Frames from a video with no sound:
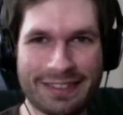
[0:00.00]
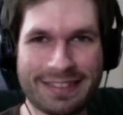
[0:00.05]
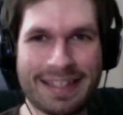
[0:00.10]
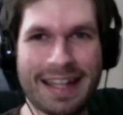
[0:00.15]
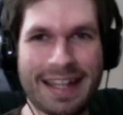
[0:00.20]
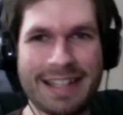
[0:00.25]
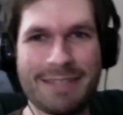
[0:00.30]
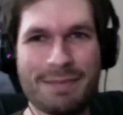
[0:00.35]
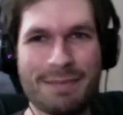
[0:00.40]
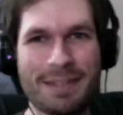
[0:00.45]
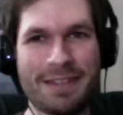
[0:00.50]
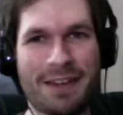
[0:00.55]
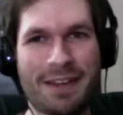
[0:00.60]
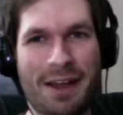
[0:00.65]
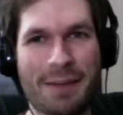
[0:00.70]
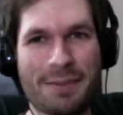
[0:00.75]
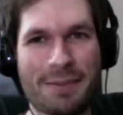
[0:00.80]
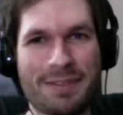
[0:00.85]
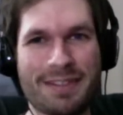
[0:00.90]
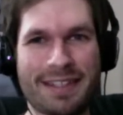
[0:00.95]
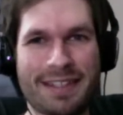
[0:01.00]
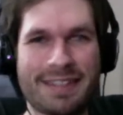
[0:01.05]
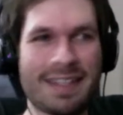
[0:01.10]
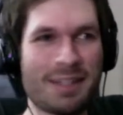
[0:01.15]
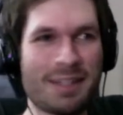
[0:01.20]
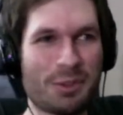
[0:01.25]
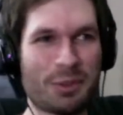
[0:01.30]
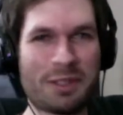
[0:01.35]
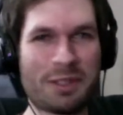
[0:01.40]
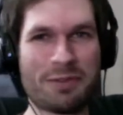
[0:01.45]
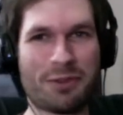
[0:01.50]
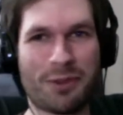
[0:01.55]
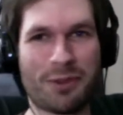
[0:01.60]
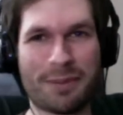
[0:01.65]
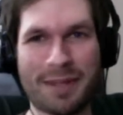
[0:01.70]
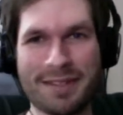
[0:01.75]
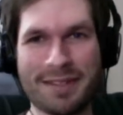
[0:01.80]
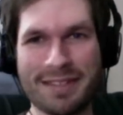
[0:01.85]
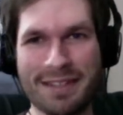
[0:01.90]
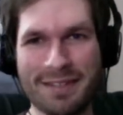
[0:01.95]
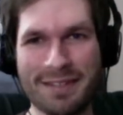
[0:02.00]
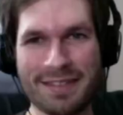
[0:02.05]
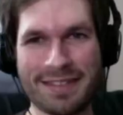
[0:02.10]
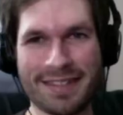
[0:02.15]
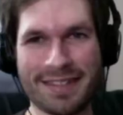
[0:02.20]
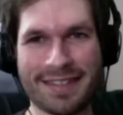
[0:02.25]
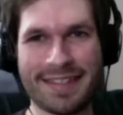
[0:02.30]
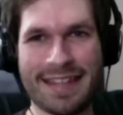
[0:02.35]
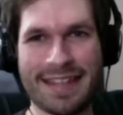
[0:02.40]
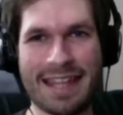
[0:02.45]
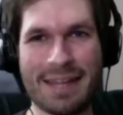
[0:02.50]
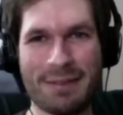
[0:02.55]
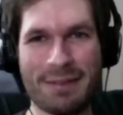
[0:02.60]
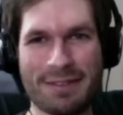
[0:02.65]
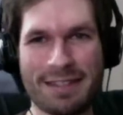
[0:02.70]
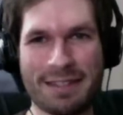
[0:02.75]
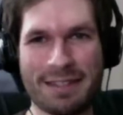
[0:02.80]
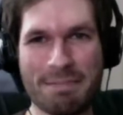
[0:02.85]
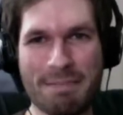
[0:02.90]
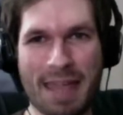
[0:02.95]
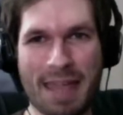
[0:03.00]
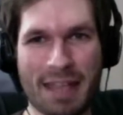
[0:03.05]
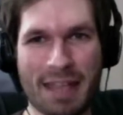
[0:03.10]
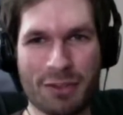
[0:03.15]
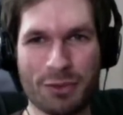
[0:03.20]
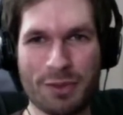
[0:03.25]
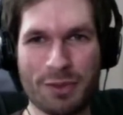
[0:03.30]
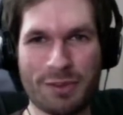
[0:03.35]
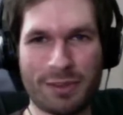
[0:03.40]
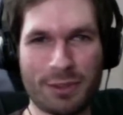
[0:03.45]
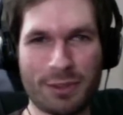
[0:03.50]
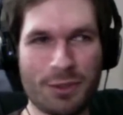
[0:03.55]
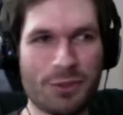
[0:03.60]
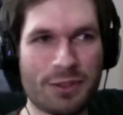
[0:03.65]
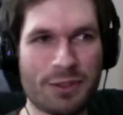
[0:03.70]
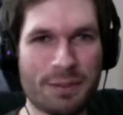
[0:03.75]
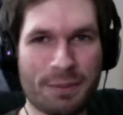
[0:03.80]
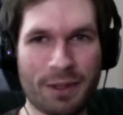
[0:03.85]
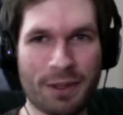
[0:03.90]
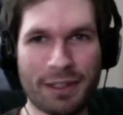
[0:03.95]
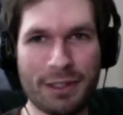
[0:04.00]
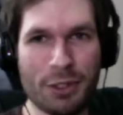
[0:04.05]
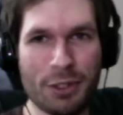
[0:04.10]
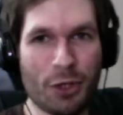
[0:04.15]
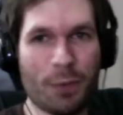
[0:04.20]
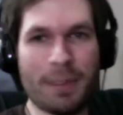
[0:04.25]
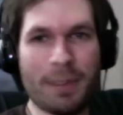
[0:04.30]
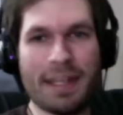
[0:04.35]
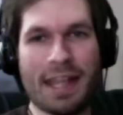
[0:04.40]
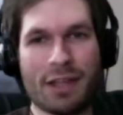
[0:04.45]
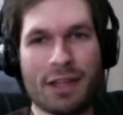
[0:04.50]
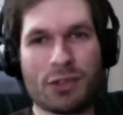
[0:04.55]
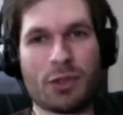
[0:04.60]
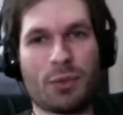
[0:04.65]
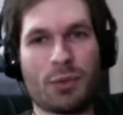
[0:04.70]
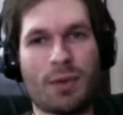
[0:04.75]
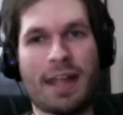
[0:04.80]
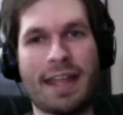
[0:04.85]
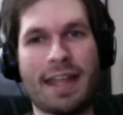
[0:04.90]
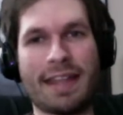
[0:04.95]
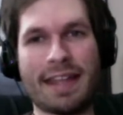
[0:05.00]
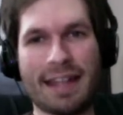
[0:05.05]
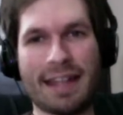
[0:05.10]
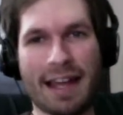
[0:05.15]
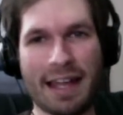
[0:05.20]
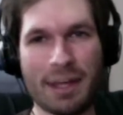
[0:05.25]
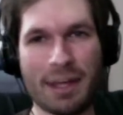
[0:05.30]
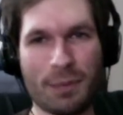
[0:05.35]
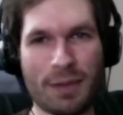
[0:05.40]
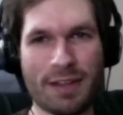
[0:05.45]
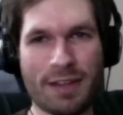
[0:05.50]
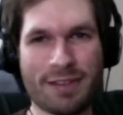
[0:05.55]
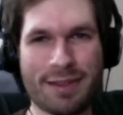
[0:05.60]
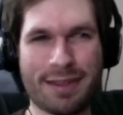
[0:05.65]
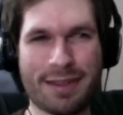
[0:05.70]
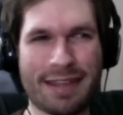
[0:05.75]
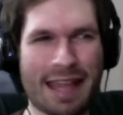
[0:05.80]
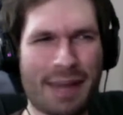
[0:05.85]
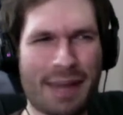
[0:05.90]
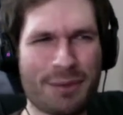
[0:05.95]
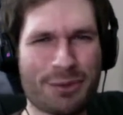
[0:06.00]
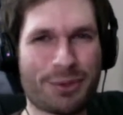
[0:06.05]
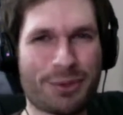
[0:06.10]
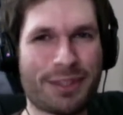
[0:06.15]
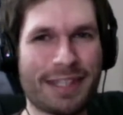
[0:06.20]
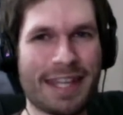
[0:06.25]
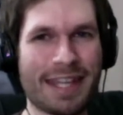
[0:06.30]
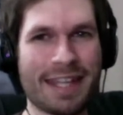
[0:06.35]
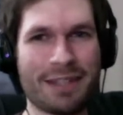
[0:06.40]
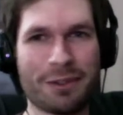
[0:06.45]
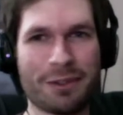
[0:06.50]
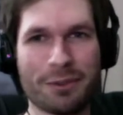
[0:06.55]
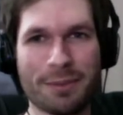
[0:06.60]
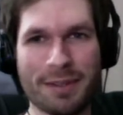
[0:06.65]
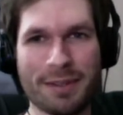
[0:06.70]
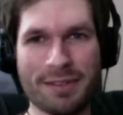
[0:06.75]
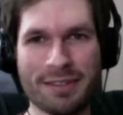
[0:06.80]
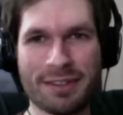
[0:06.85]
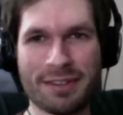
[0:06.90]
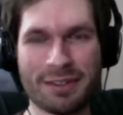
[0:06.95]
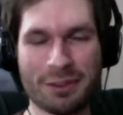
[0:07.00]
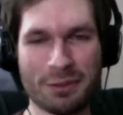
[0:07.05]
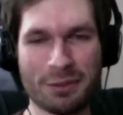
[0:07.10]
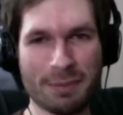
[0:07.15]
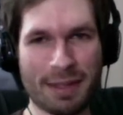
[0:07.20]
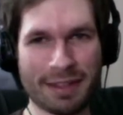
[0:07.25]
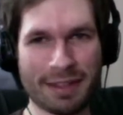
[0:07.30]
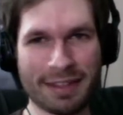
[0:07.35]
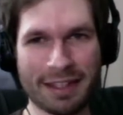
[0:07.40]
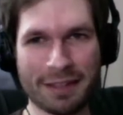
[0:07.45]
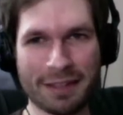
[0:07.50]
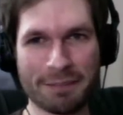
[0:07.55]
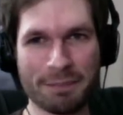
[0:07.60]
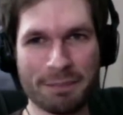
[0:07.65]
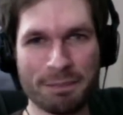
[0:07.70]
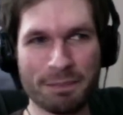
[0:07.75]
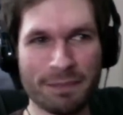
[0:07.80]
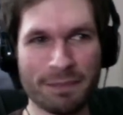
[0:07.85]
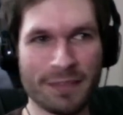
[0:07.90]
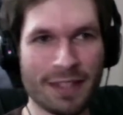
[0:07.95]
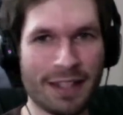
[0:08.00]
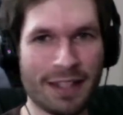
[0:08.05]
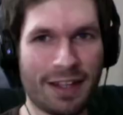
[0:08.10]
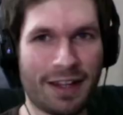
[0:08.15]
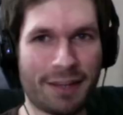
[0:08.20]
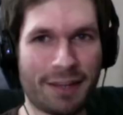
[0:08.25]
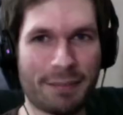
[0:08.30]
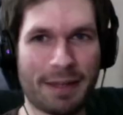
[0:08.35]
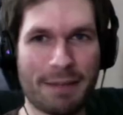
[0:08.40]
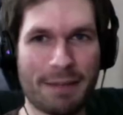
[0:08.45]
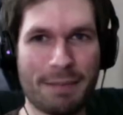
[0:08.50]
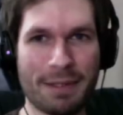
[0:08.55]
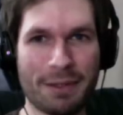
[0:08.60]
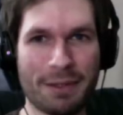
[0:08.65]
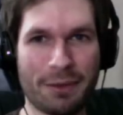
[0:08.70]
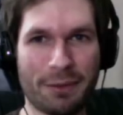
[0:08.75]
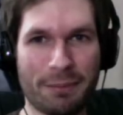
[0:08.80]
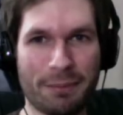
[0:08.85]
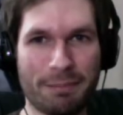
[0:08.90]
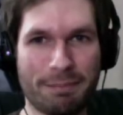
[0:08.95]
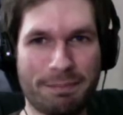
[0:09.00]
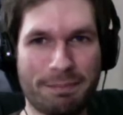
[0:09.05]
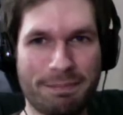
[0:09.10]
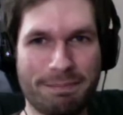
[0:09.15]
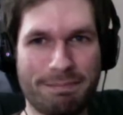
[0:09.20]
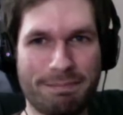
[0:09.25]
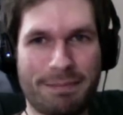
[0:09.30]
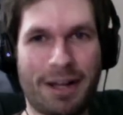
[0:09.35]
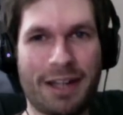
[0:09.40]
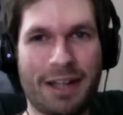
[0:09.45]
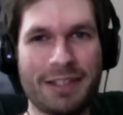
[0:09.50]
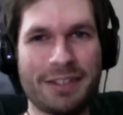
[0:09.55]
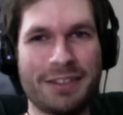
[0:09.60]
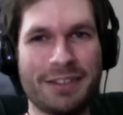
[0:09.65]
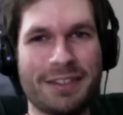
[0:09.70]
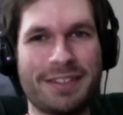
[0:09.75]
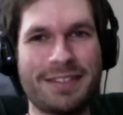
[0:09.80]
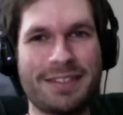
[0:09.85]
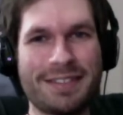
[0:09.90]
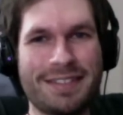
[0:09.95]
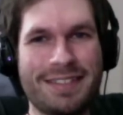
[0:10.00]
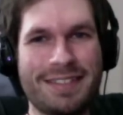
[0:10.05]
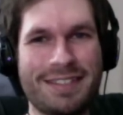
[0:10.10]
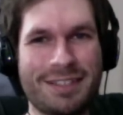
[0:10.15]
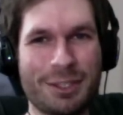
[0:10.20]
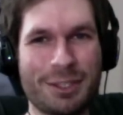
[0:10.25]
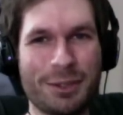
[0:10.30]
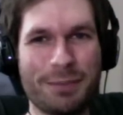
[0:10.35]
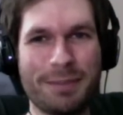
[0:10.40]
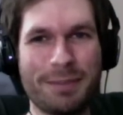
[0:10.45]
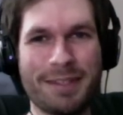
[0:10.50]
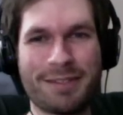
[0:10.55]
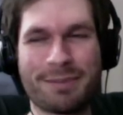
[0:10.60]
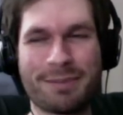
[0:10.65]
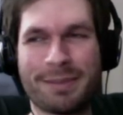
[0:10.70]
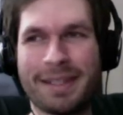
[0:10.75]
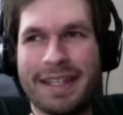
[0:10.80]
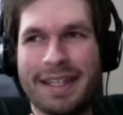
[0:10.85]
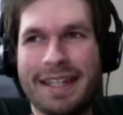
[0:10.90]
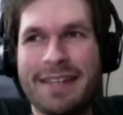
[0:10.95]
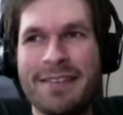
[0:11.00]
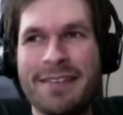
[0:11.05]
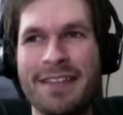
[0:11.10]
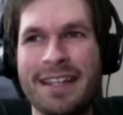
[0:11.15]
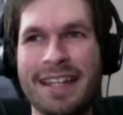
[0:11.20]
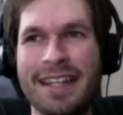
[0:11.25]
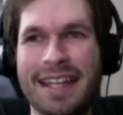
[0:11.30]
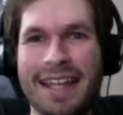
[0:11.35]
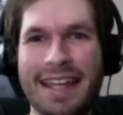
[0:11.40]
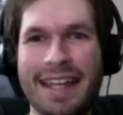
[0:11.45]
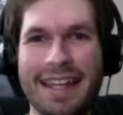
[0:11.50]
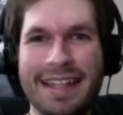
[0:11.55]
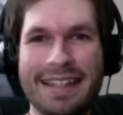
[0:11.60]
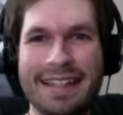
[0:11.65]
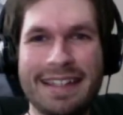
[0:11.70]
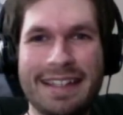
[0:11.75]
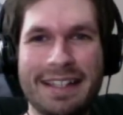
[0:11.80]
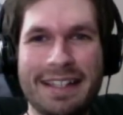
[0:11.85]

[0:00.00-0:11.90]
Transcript: tiny bit of options, like 1024 by 768 was like max resolution, and probably nobody actually ran that high res. I think I was running 800 by 600 back then on my big old monitor tube display. And